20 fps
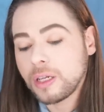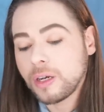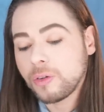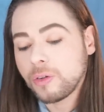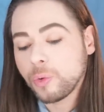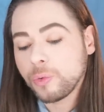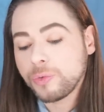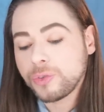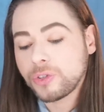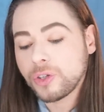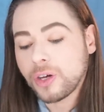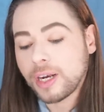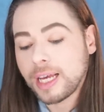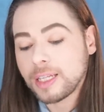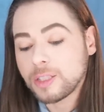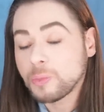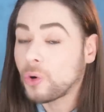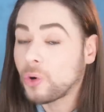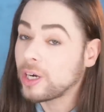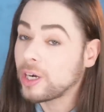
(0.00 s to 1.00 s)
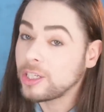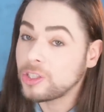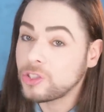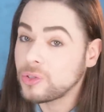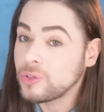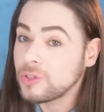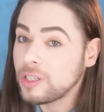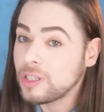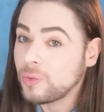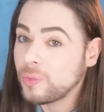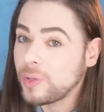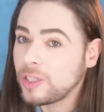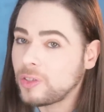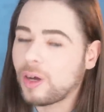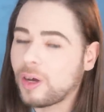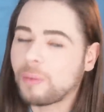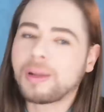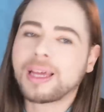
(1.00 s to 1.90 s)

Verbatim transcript: you know, Louis Vuitton has more issues than we do.